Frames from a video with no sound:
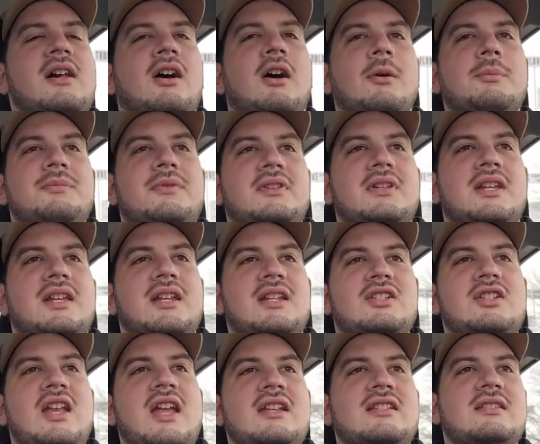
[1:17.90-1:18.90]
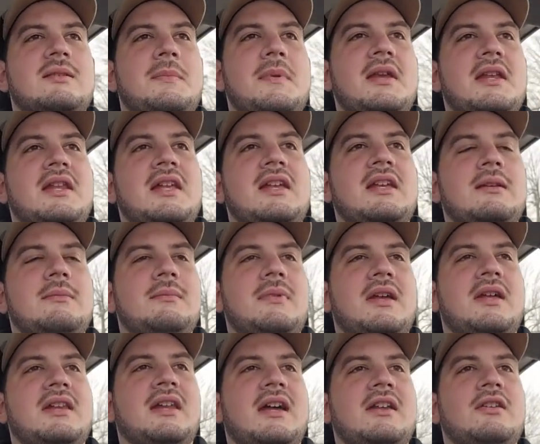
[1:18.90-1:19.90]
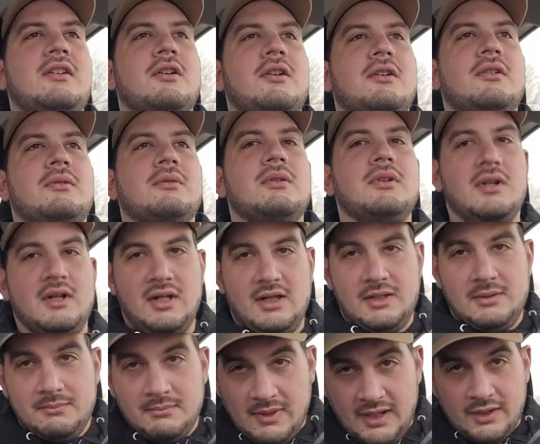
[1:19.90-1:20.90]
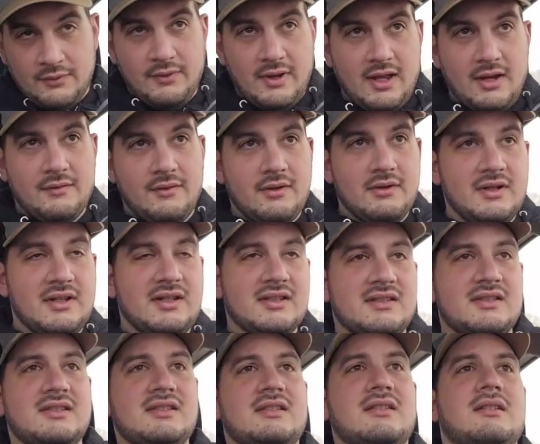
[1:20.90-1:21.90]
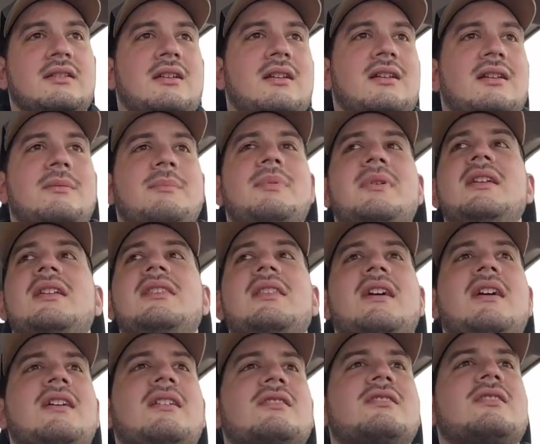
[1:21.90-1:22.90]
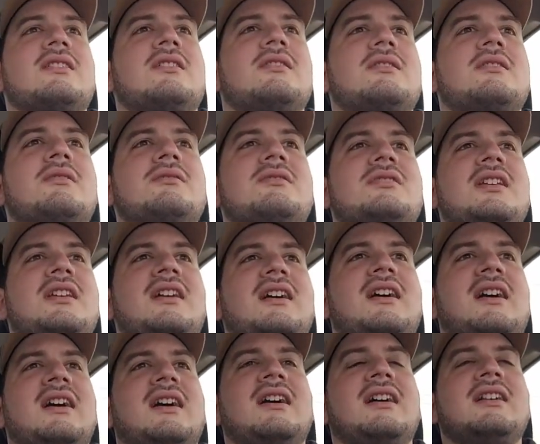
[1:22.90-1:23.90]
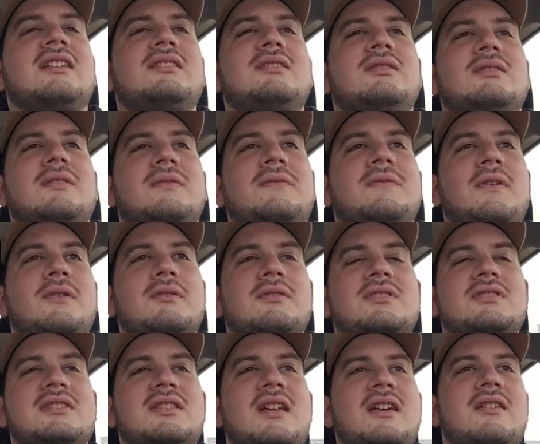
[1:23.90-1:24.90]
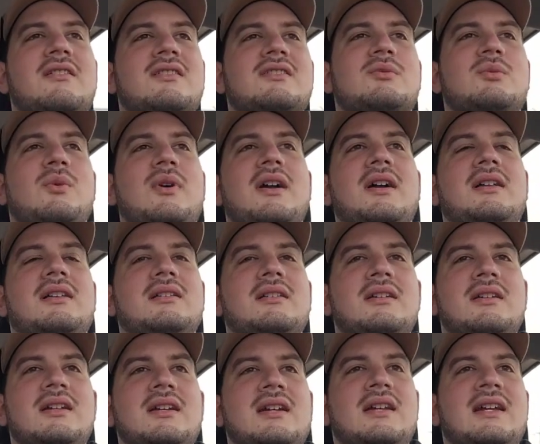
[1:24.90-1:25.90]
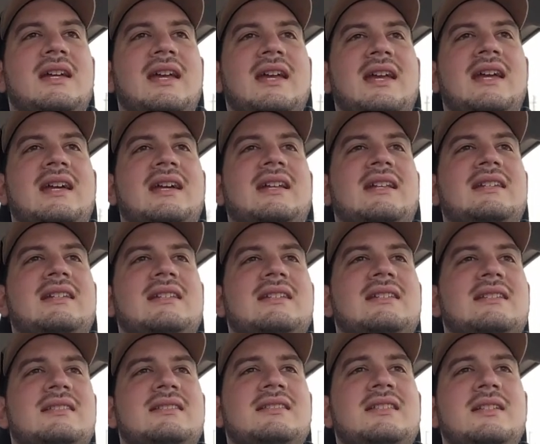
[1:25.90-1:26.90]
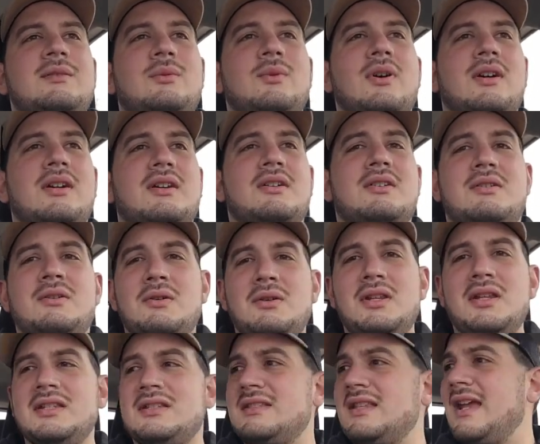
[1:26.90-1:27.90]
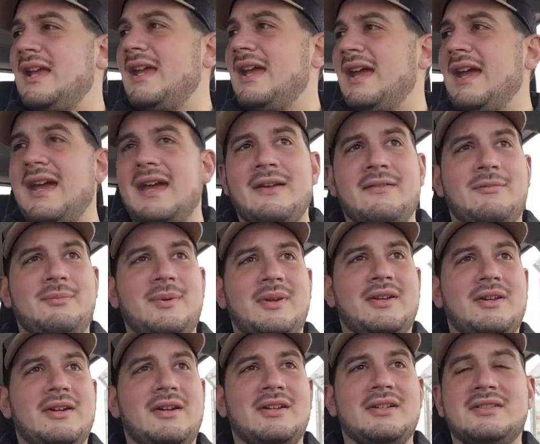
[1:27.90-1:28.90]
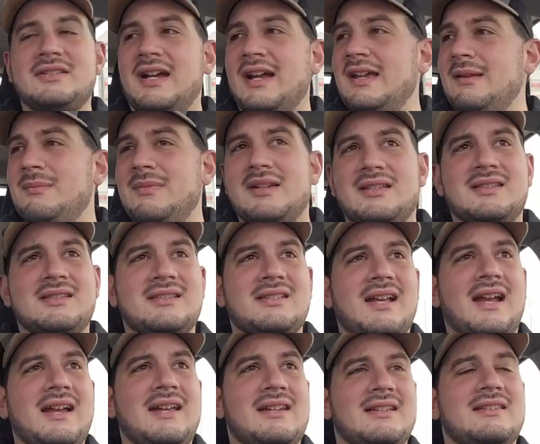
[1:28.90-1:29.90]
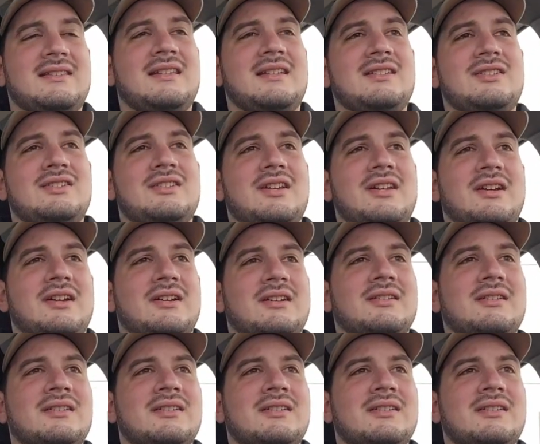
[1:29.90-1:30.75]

hope to get a chance to meet him. And I know my railroad is going to be there, so I'll go say hi to the folks there as well and see what goodies they have because I am excited this year.